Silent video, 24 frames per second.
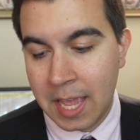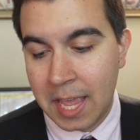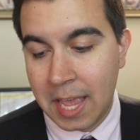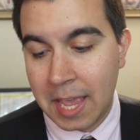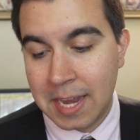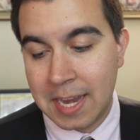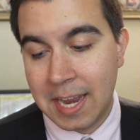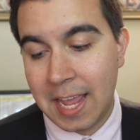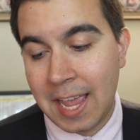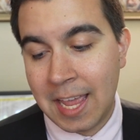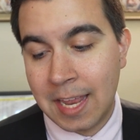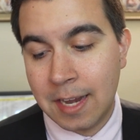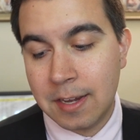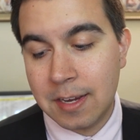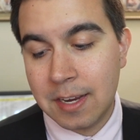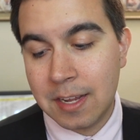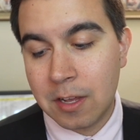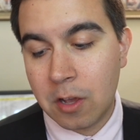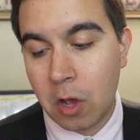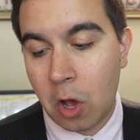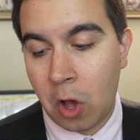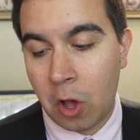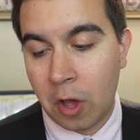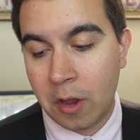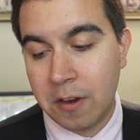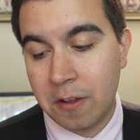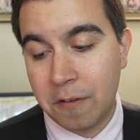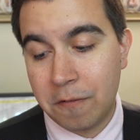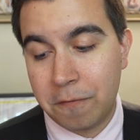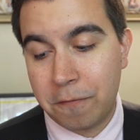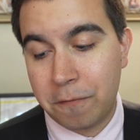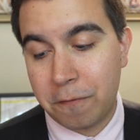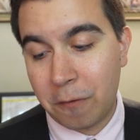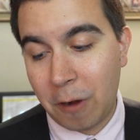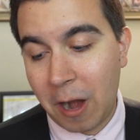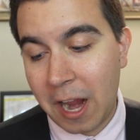and ending on
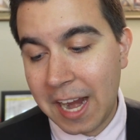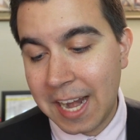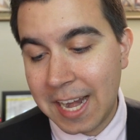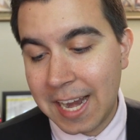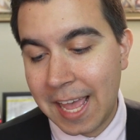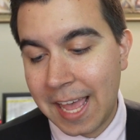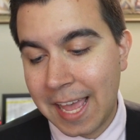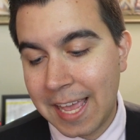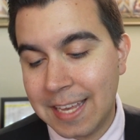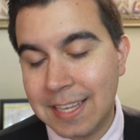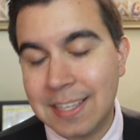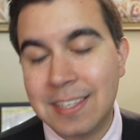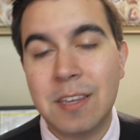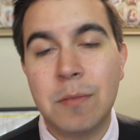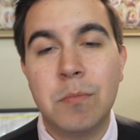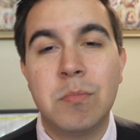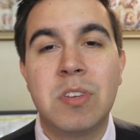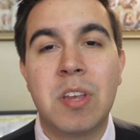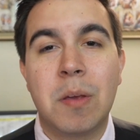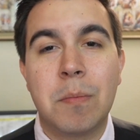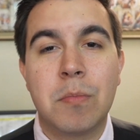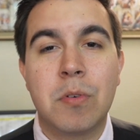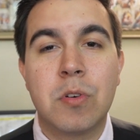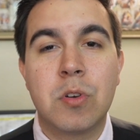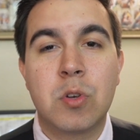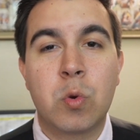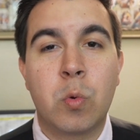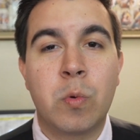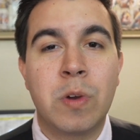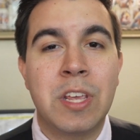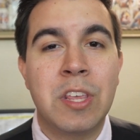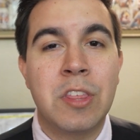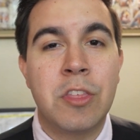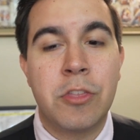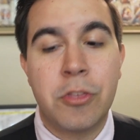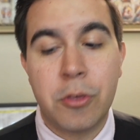Friday, September
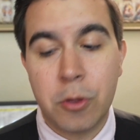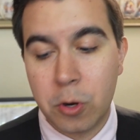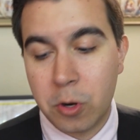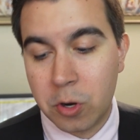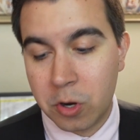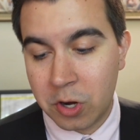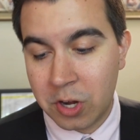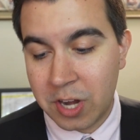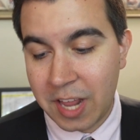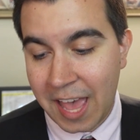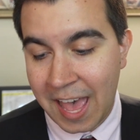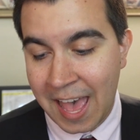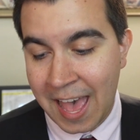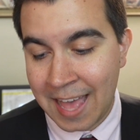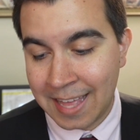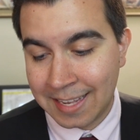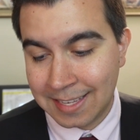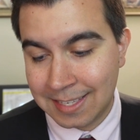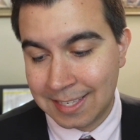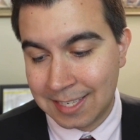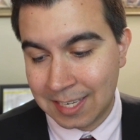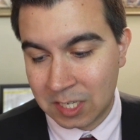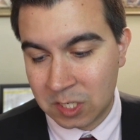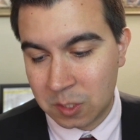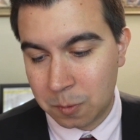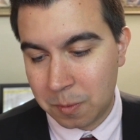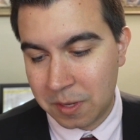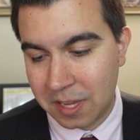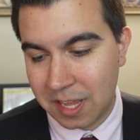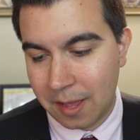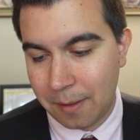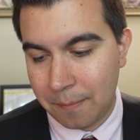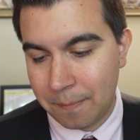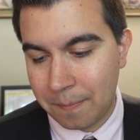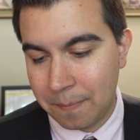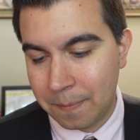23rd at 6
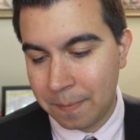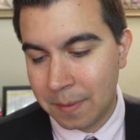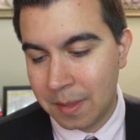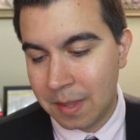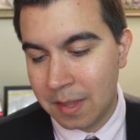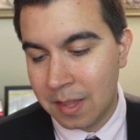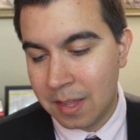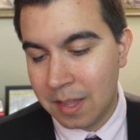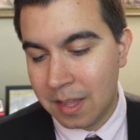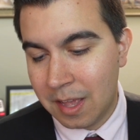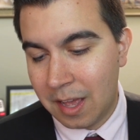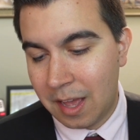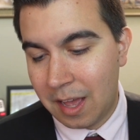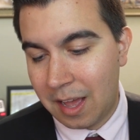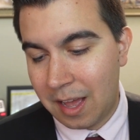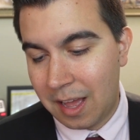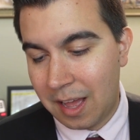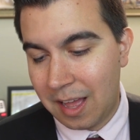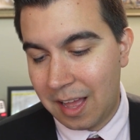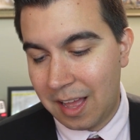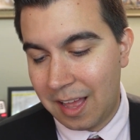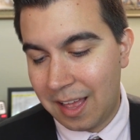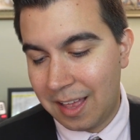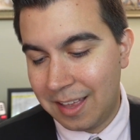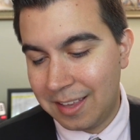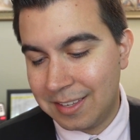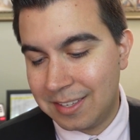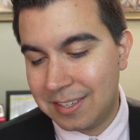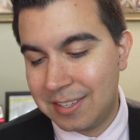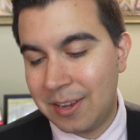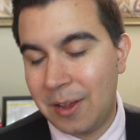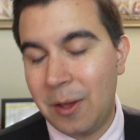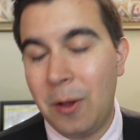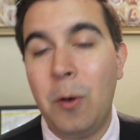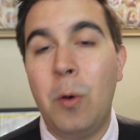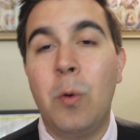p.m.
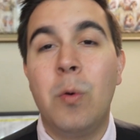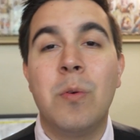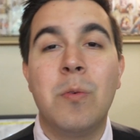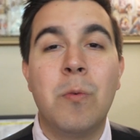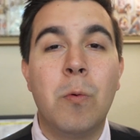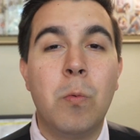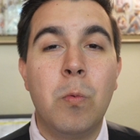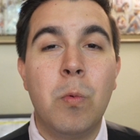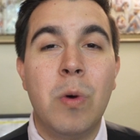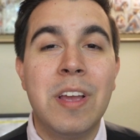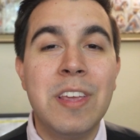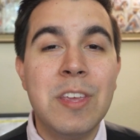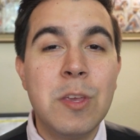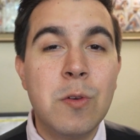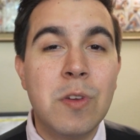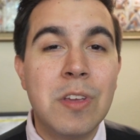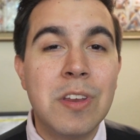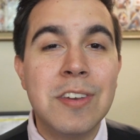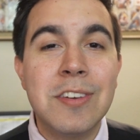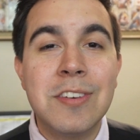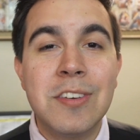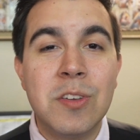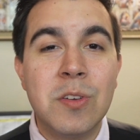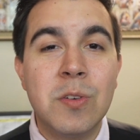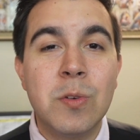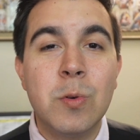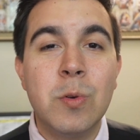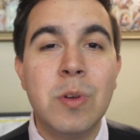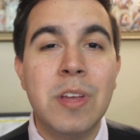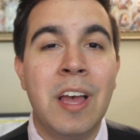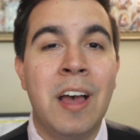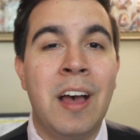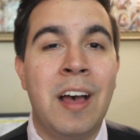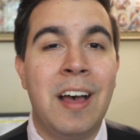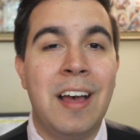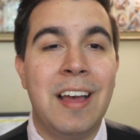So what you can do
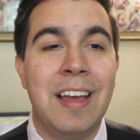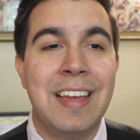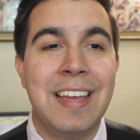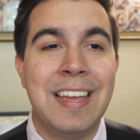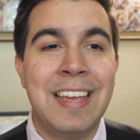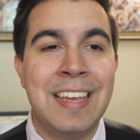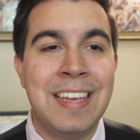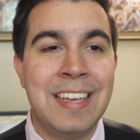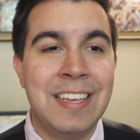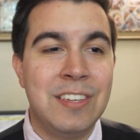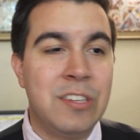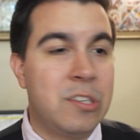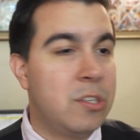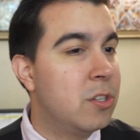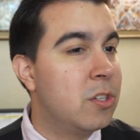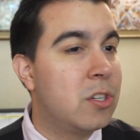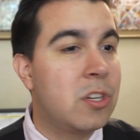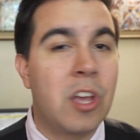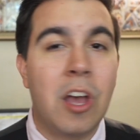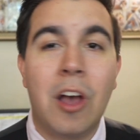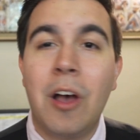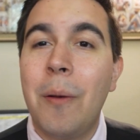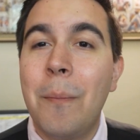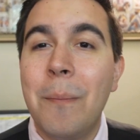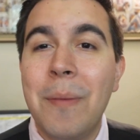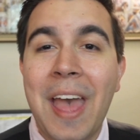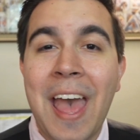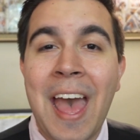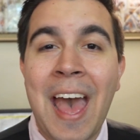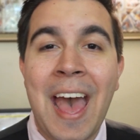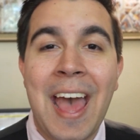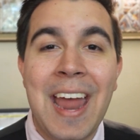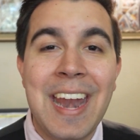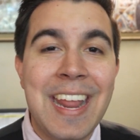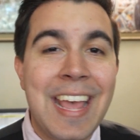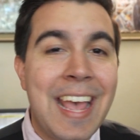is just come
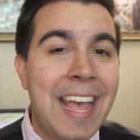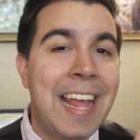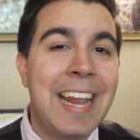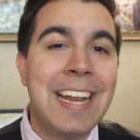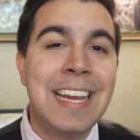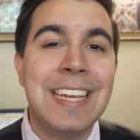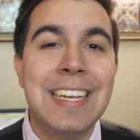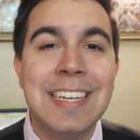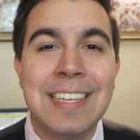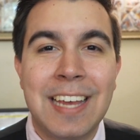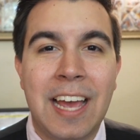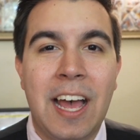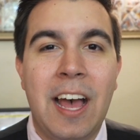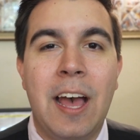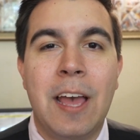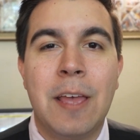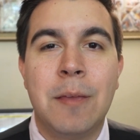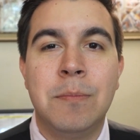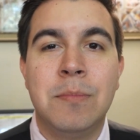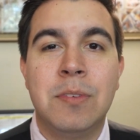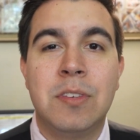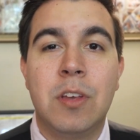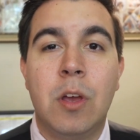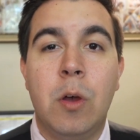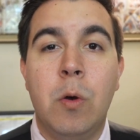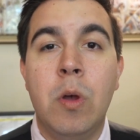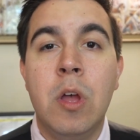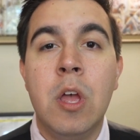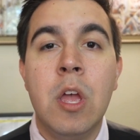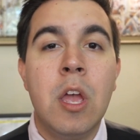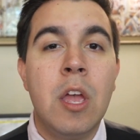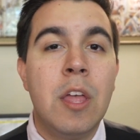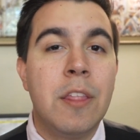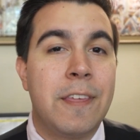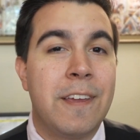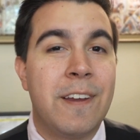at any time. So
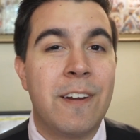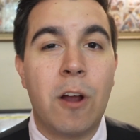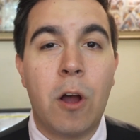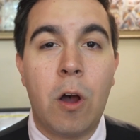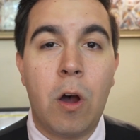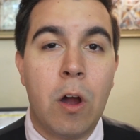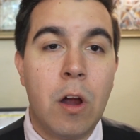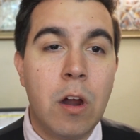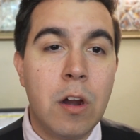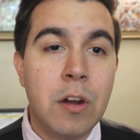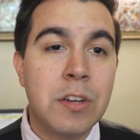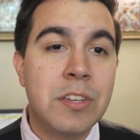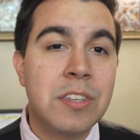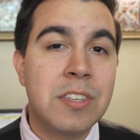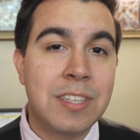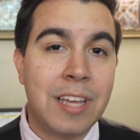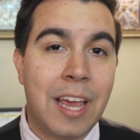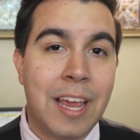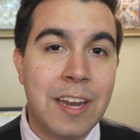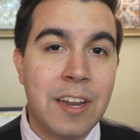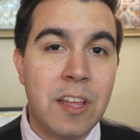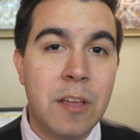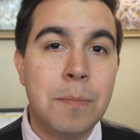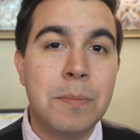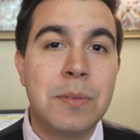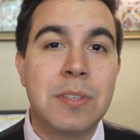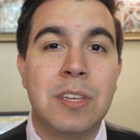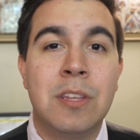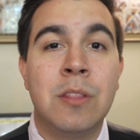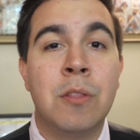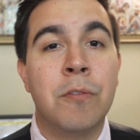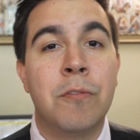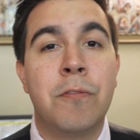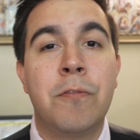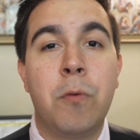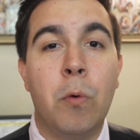there are signups
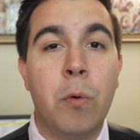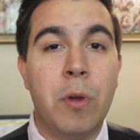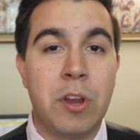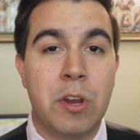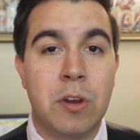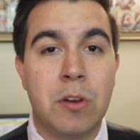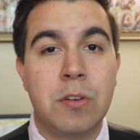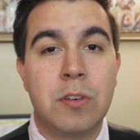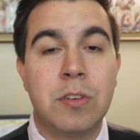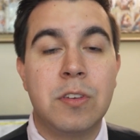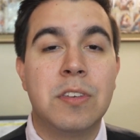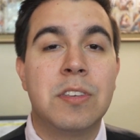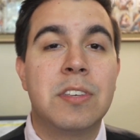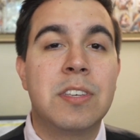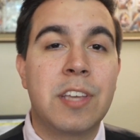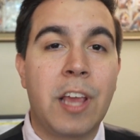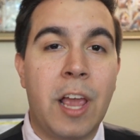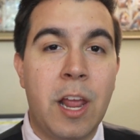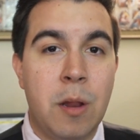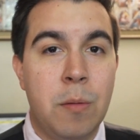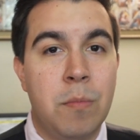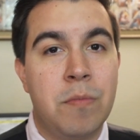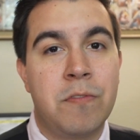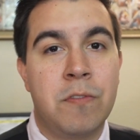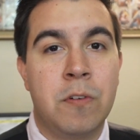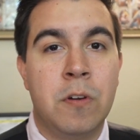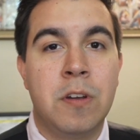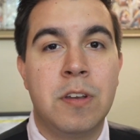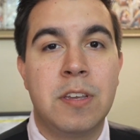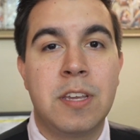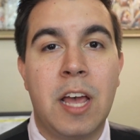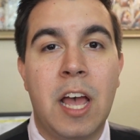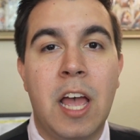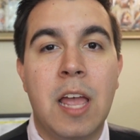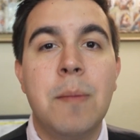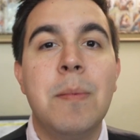in the foyer to sign up for a
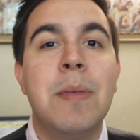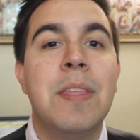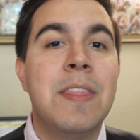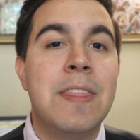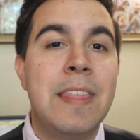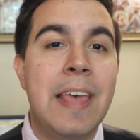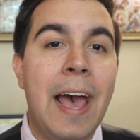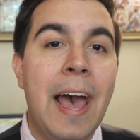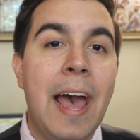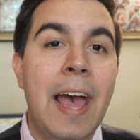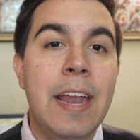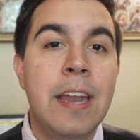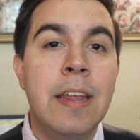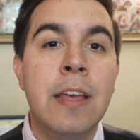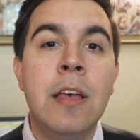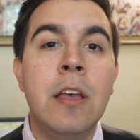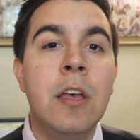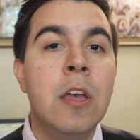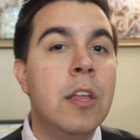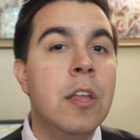time, and that